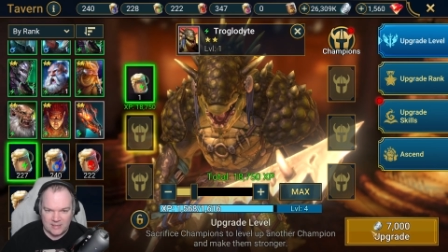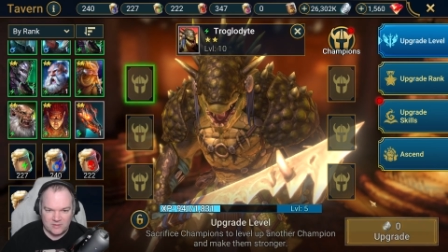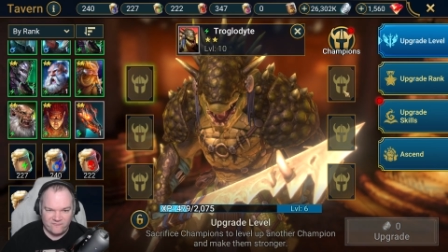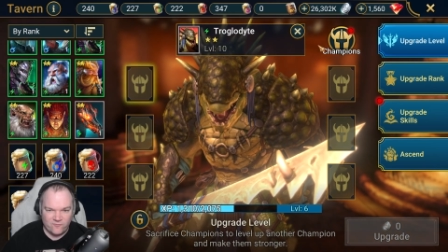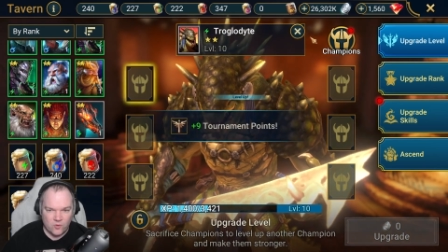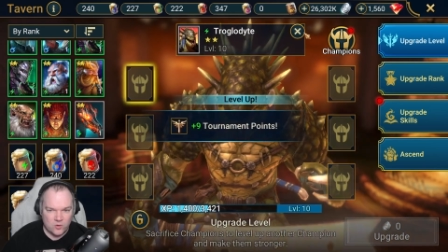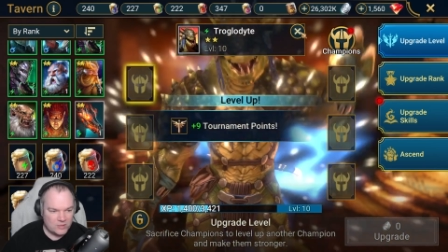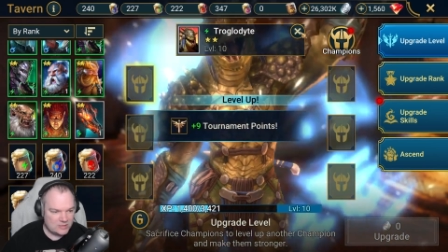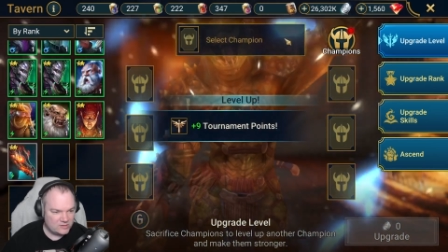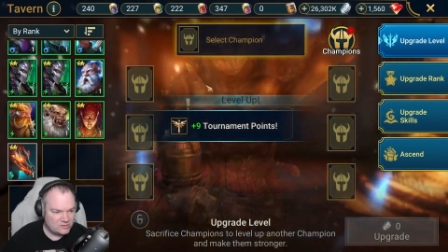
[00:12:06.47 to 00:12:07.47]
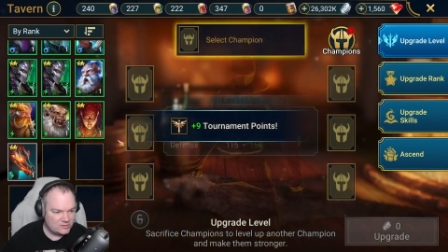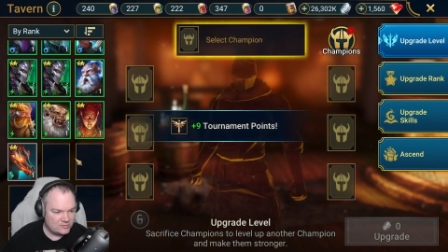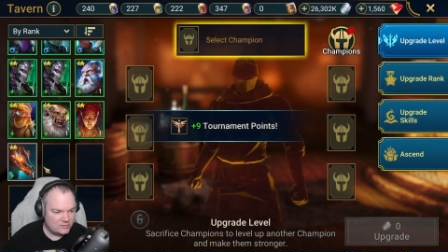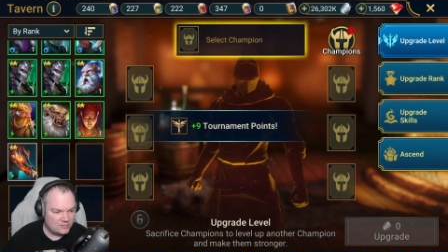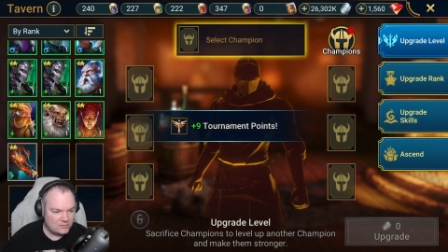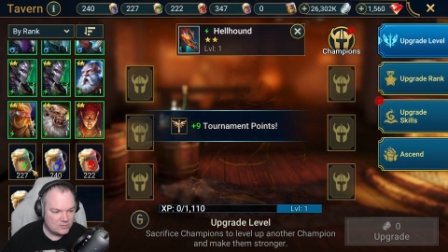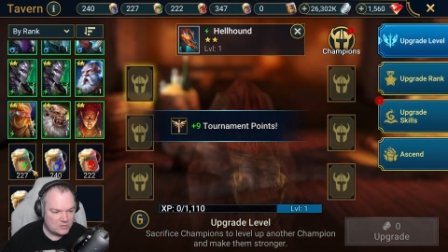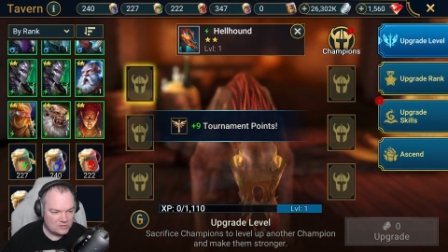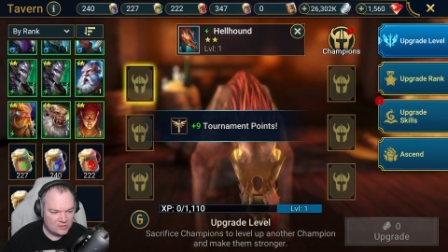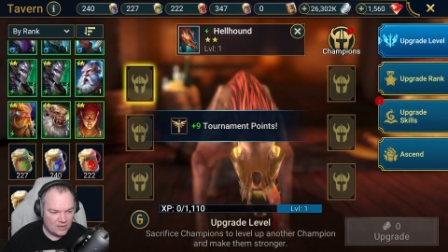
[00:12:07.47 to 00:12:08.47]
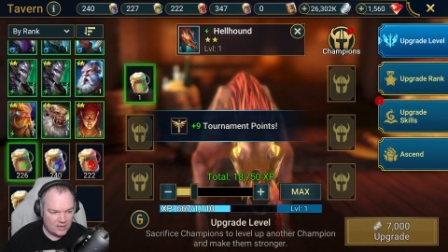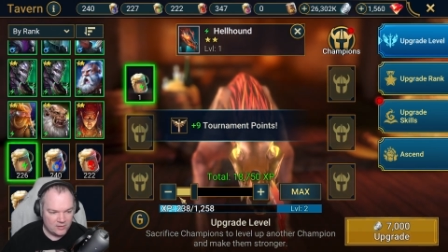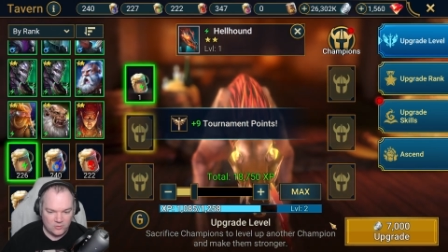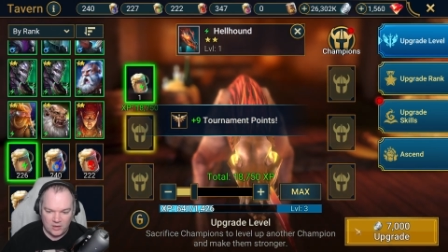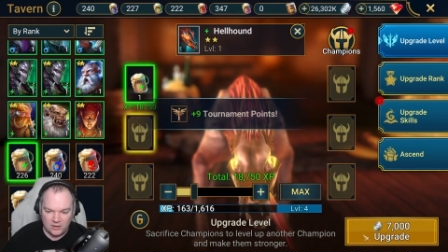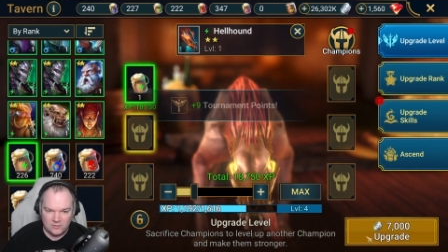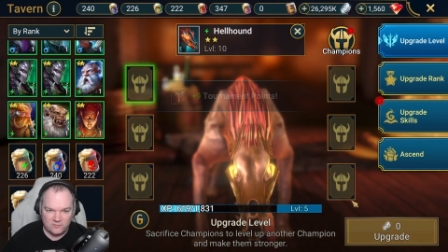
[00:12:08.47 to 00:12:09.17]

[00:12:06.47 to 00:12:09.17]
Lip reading: the 4 we just got, right?